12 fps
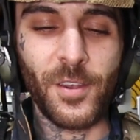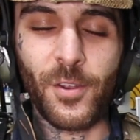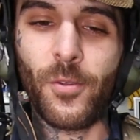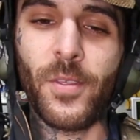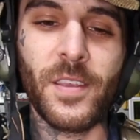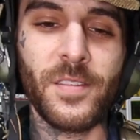You
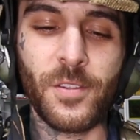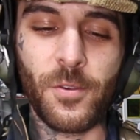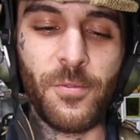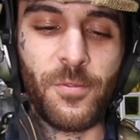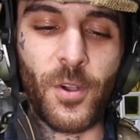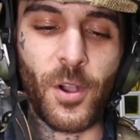know, they still
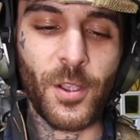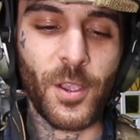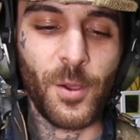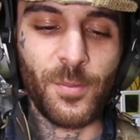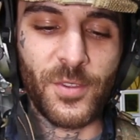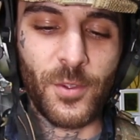fog
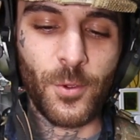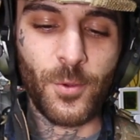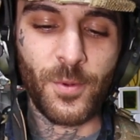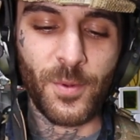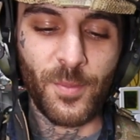up too,